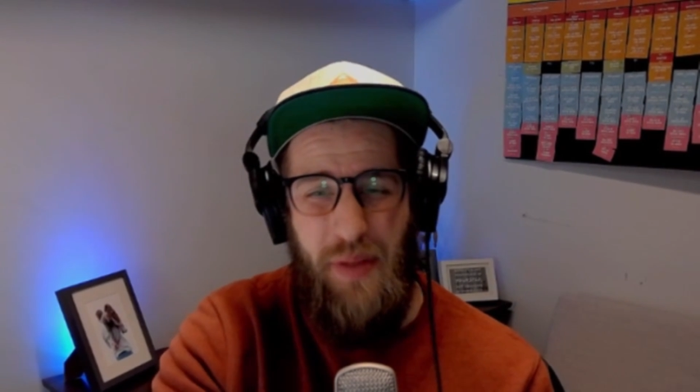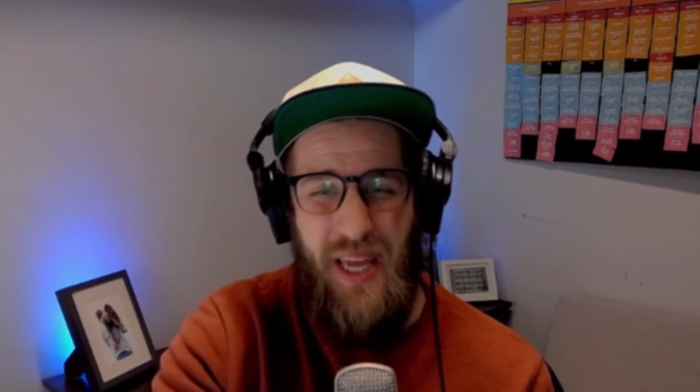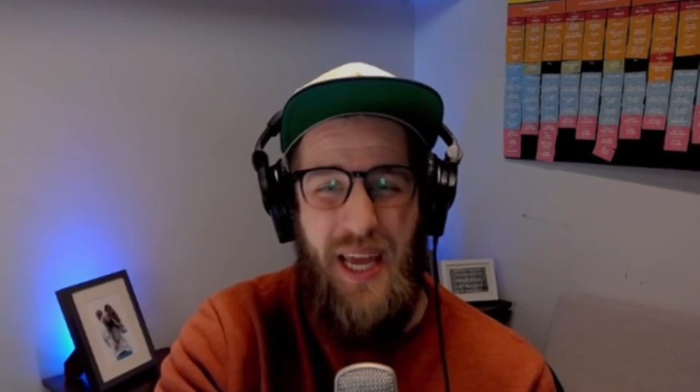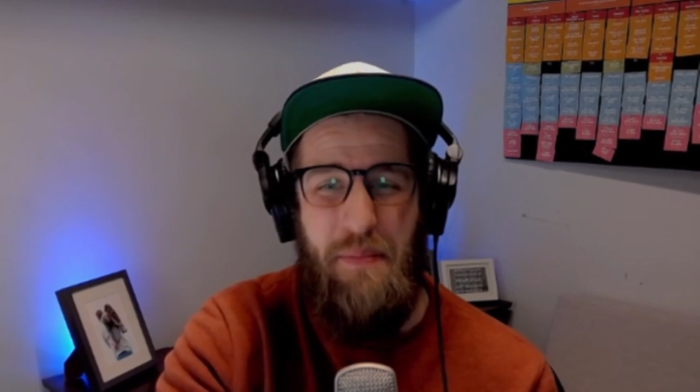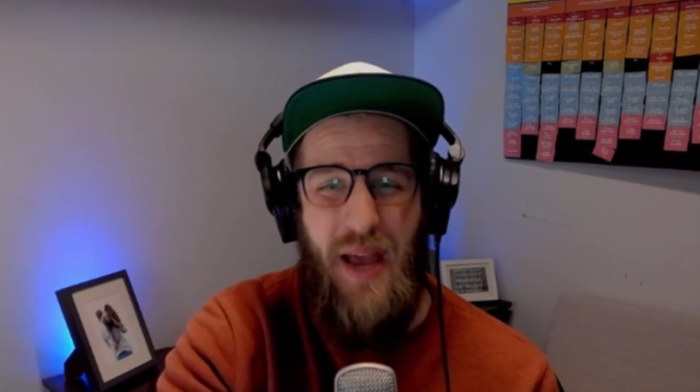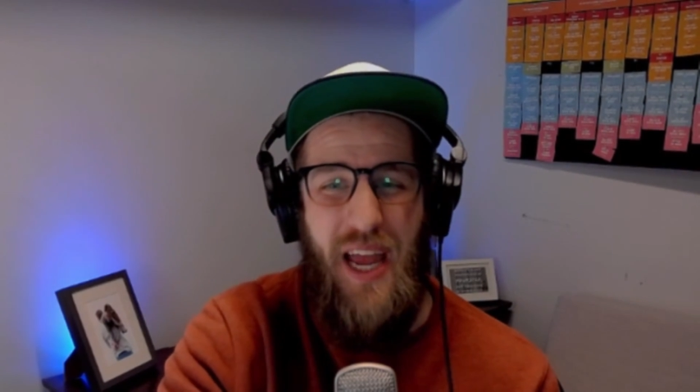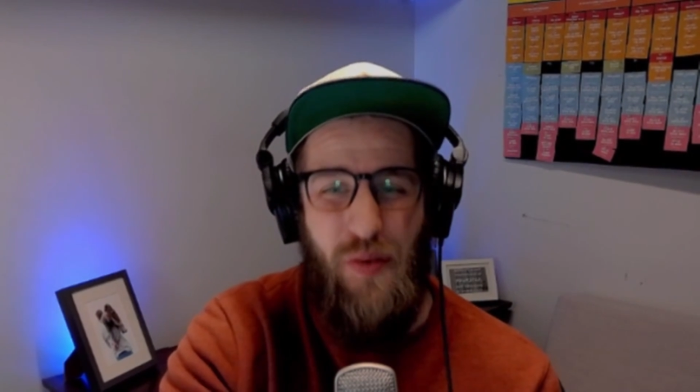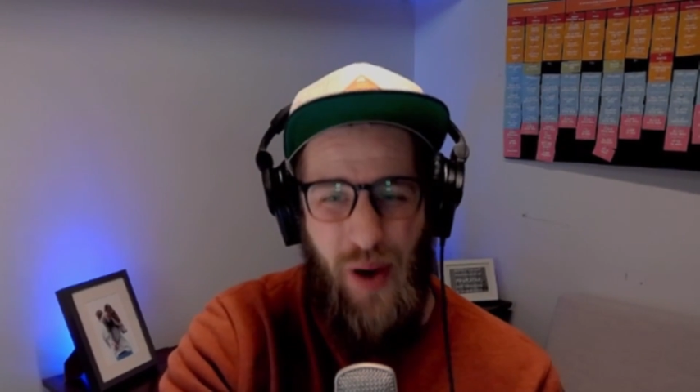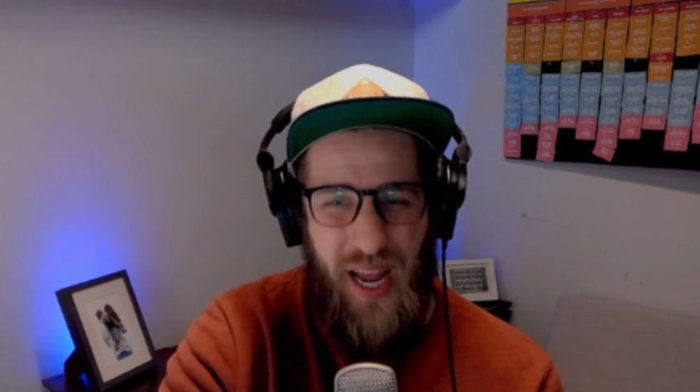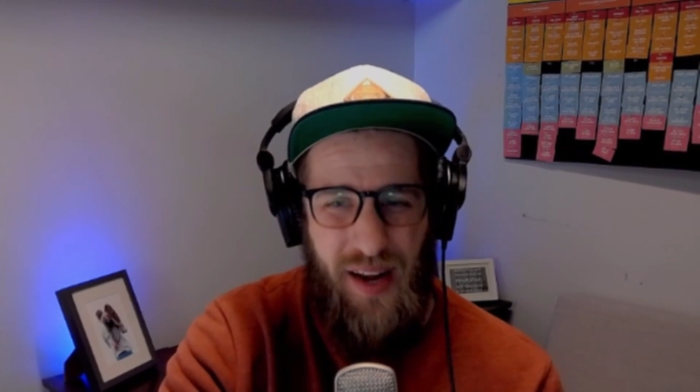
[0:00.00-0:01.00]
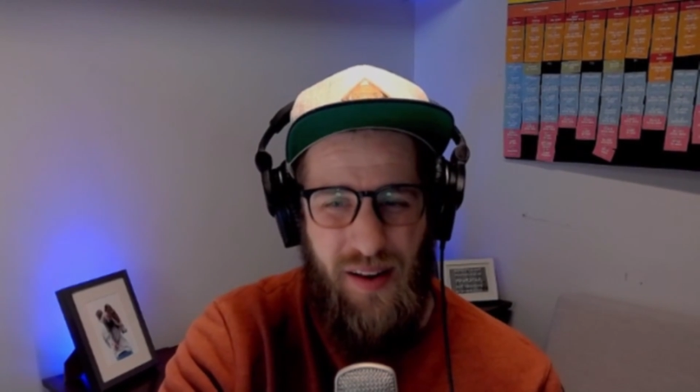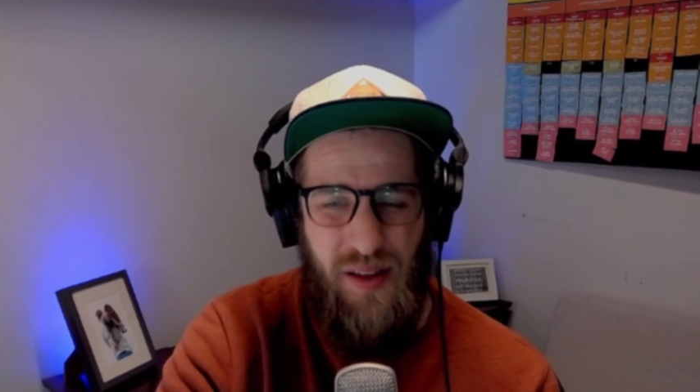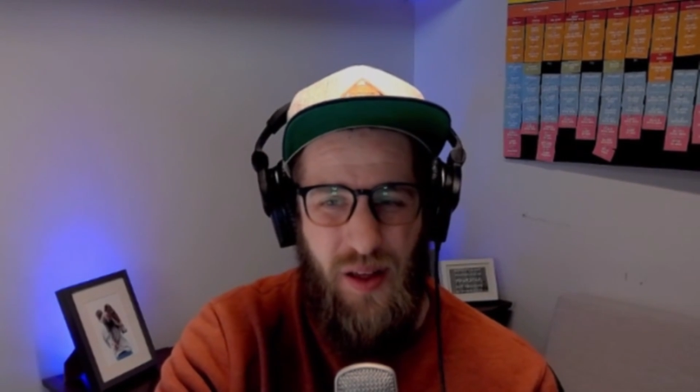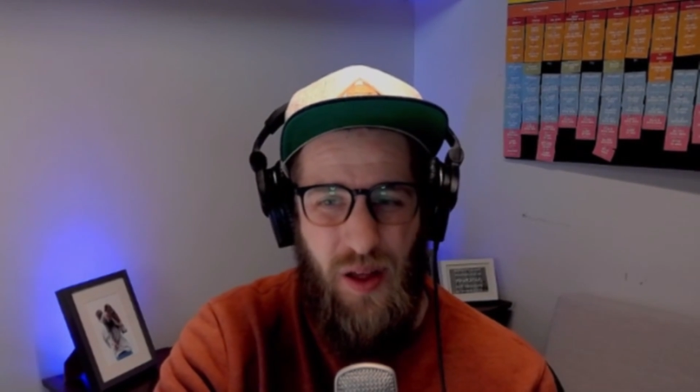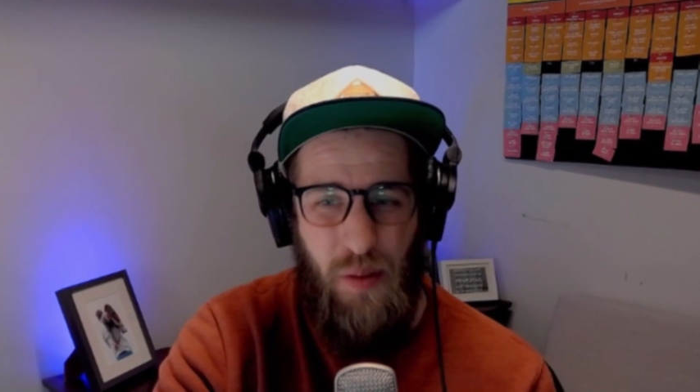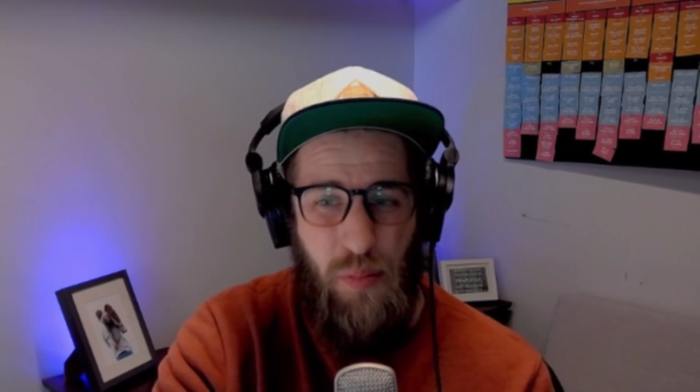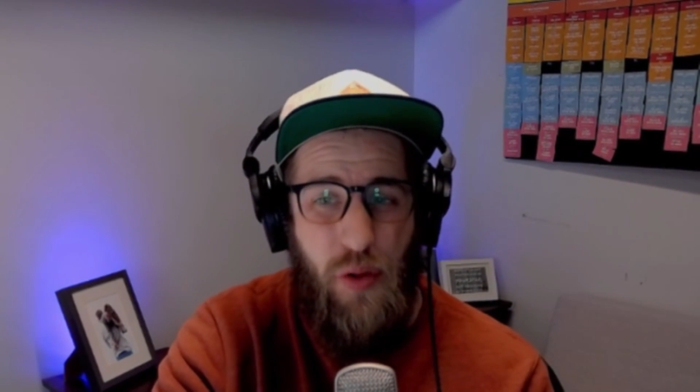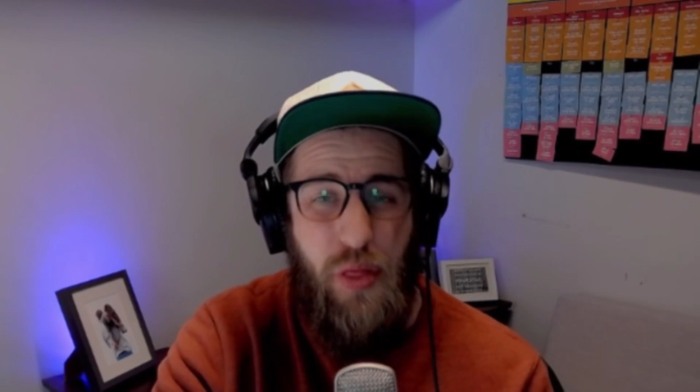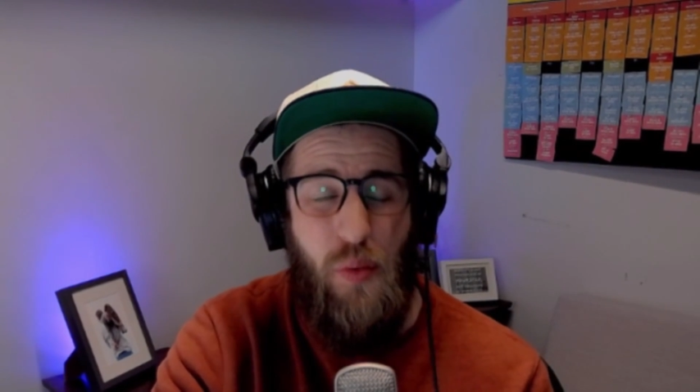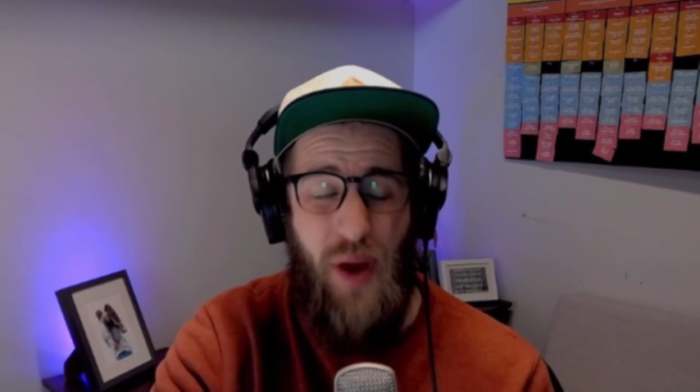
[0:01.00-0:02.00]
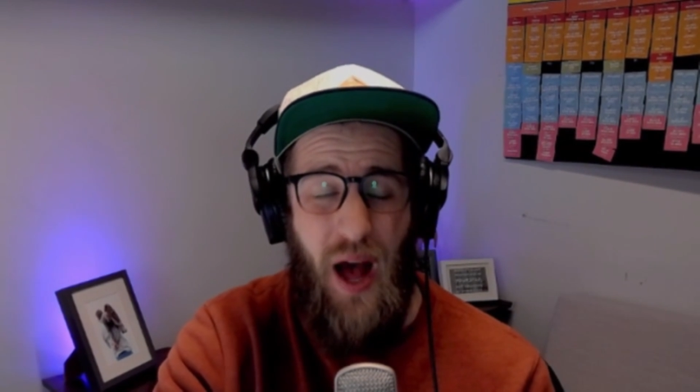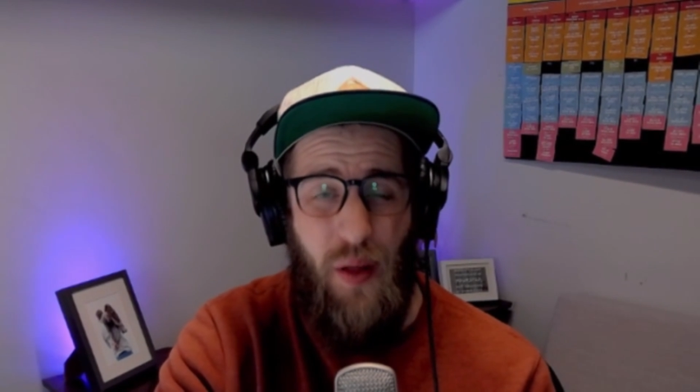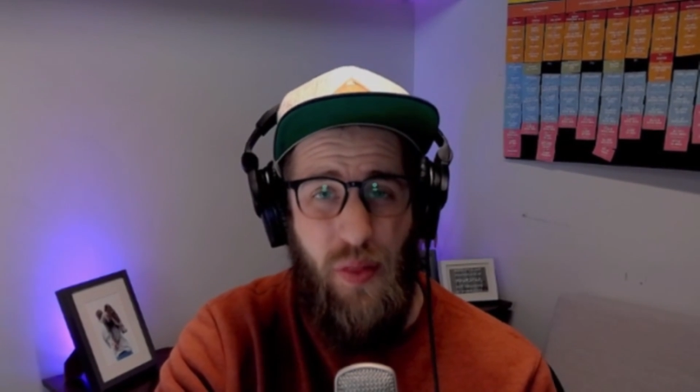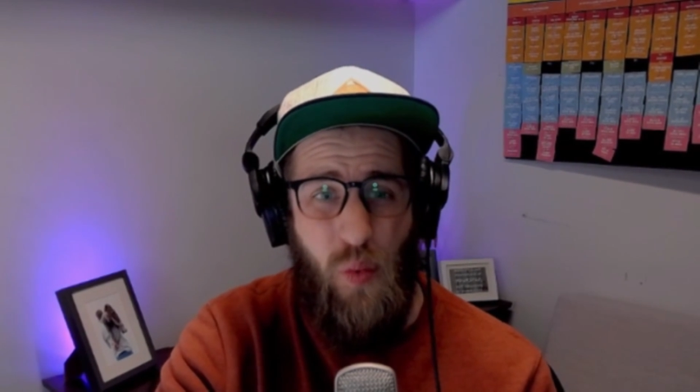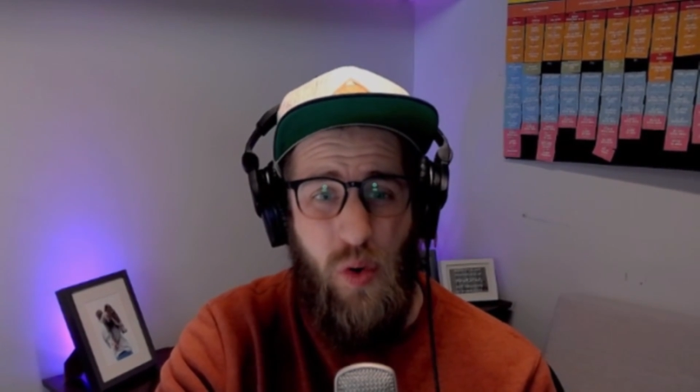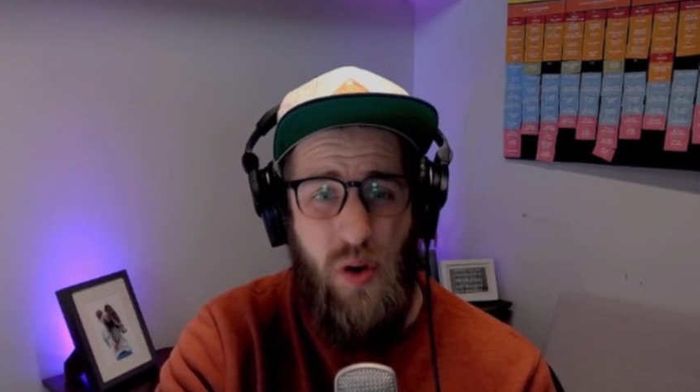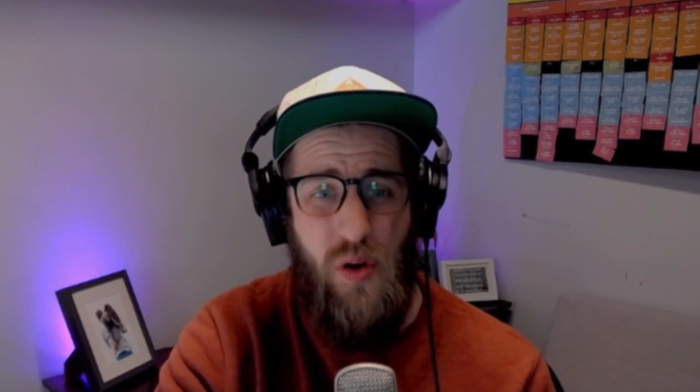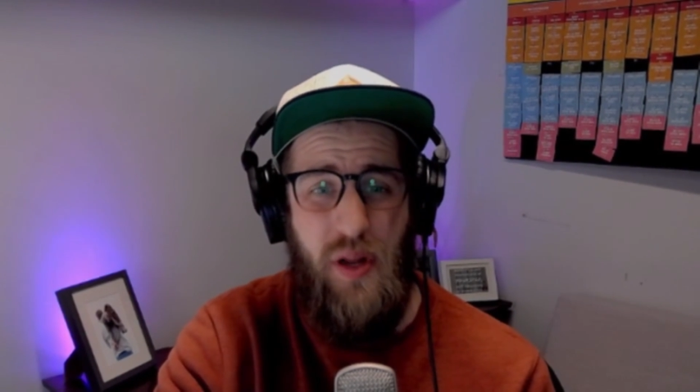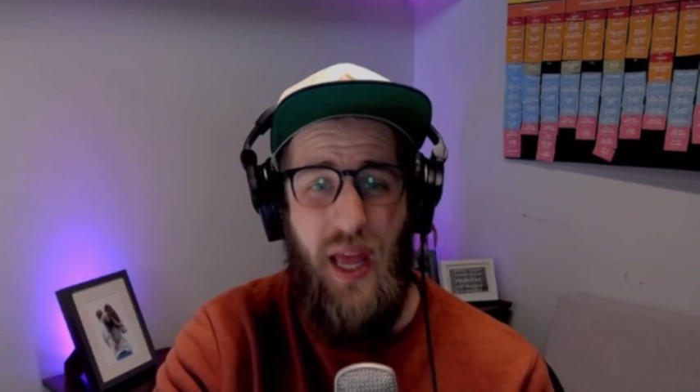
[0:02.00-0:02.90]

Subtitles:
being made right, both around the world